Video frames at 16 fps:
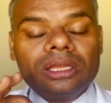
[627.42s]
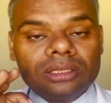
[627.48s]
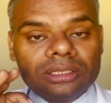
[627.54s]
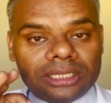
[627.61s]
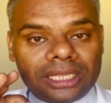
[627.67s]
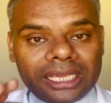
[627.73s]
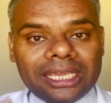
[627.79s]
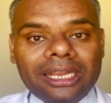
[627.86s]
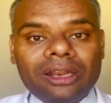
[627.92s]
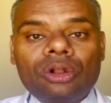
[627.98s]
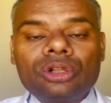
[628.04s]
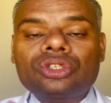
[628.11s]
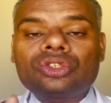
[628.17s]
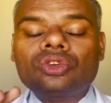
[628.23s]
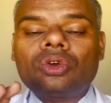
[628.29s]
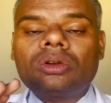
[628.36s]
They can
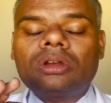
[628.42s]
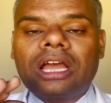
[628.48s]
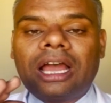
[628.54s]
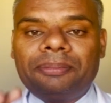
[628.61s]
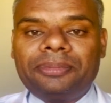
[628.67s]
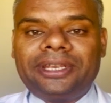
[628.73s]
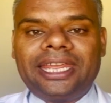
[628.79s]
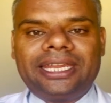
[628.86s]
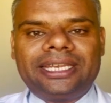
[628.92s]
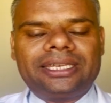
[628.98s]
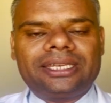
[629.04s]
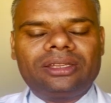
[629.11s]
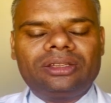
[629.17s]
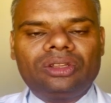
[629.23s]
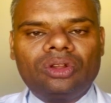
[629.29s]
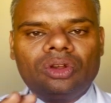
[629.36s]
also
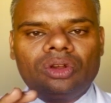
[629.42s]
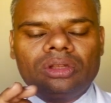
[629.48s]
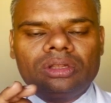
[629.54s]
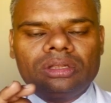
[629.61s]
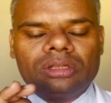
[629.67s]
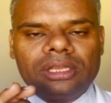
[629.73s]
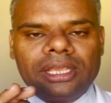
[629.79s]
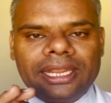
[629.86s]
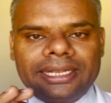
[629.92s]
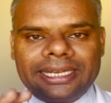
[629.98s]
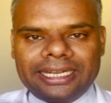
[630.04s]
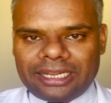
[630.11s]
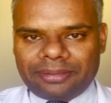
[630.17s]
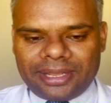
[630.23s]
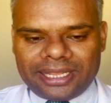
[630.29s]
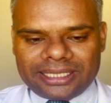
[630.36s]
update a
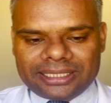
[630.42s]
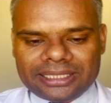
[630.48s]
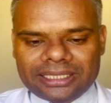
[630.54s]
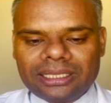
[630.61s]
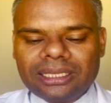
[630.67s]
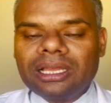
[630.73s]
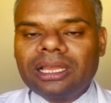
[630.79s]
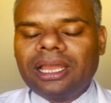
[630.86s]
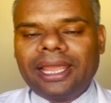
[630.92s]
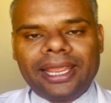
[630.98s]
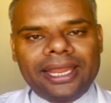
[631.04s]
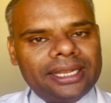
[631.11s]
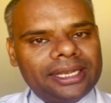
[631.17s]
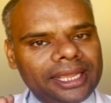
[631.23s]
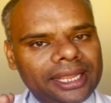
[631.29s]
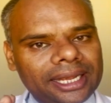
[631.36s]
database,
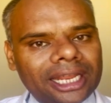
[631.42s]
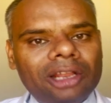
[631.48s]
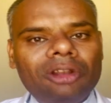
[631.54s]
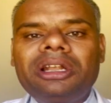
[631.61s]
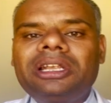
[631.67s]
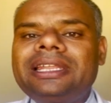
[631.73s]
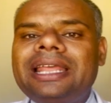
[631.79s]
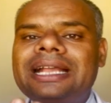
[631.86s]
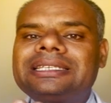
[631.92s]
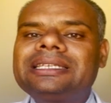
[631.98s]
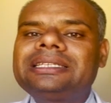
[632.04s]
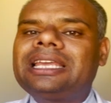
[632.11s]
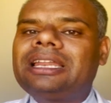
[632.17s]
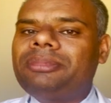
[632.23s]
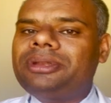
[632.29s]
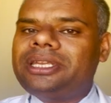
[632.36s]
and a regulatory
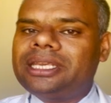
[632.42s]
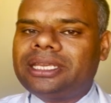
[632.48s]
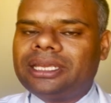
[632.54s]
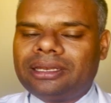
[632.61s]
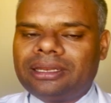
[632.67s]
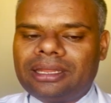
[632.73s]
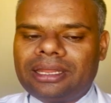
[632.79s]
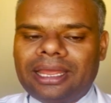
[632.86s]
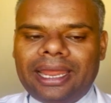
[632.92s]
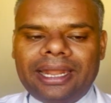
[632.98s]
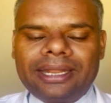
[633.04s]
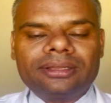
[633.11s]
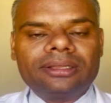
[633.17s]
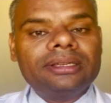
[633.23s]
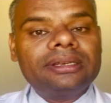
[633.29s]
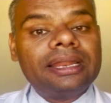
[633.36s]
action can be taken
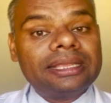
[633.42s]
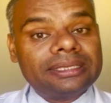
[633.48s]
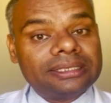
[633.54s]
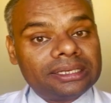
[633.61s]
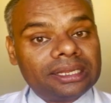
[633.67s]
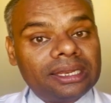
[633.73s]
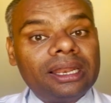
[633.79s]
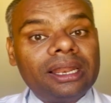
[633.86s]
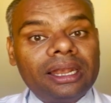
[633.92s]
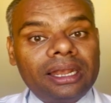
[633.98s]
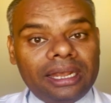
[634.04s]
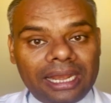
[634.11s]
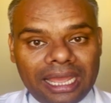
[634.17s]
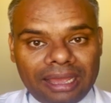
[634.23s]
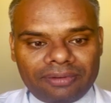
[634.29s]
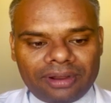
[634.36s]
at the national
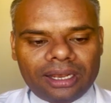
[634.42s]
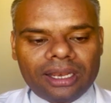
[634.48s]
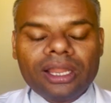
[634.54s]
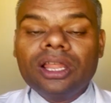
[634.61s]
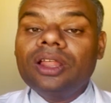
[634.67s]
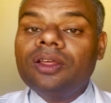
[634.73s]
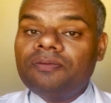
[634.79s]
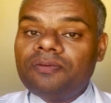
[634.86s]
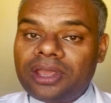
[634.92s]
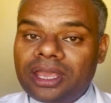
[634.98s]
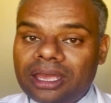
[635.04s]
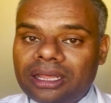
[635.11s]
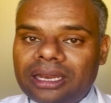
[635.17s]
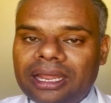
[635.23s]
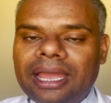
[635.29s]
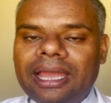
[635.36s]
level,
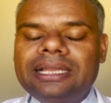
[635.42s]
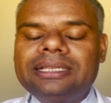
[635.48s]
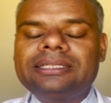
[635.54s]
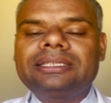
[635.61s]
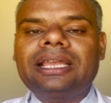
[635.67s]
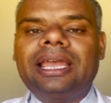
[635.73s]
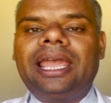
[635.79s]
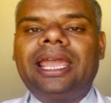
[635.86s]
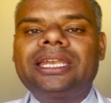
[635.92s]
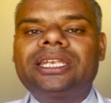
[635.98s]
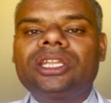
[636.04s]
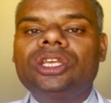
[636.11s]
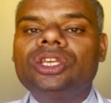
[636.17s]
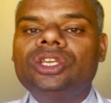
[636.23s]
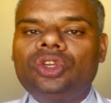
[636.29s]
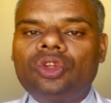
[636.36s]
whereas
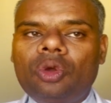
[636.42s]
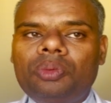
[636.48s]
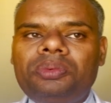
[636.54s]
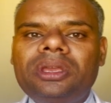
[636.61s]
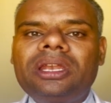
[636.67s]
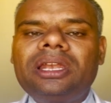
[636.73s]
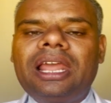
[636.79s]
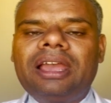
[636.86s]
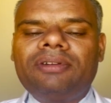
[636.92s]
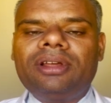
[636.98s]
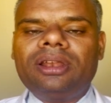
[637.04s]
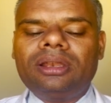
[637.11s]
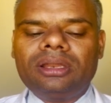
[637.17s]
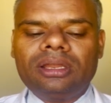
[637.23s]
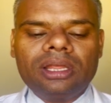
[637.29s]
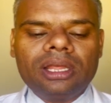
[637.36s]
at European
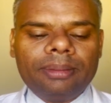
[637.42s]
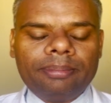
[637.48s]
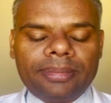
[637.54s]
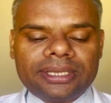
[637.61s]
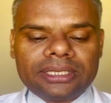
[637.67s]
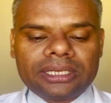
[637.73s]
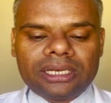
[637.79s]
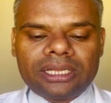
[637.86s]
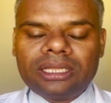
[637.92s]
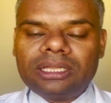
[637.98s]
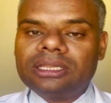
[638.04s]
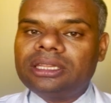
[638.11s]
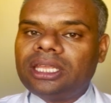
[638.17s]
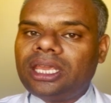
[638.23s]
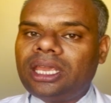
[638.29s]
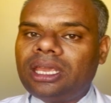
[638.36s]
level basically
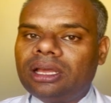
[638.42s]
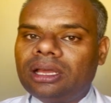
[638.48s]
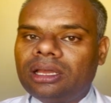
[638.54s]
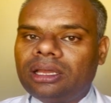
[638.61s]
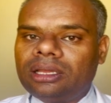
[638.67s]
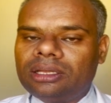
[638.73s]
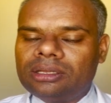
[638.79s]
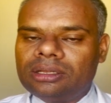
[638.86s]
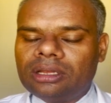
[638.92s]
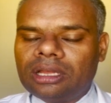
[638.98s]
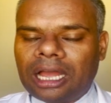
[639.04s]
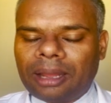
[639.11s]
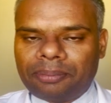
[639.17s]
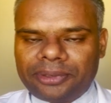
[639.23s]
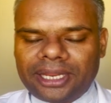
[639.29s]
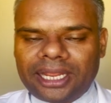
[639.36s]
they
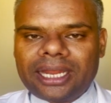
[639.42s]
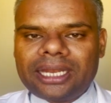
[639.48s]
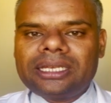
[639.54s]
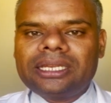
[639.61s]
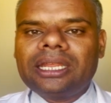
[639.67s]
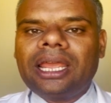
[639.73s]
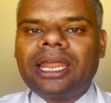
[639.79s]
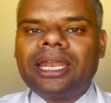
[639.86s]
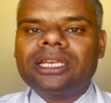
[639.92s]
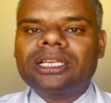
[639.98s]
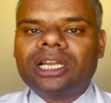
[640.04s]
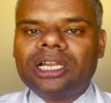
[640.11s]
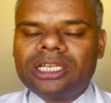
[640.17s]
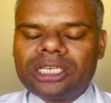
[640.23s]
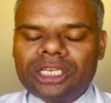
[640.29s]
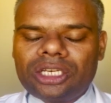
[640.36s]
update and
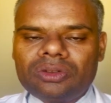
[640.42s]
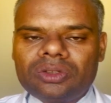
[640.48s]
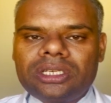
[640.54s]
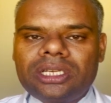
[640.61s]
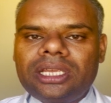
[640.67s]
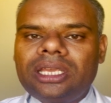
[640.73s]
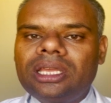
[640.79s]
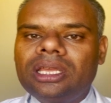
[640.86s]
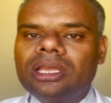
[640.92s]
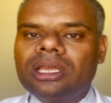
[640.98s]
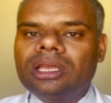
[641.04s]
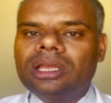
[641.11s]
continuously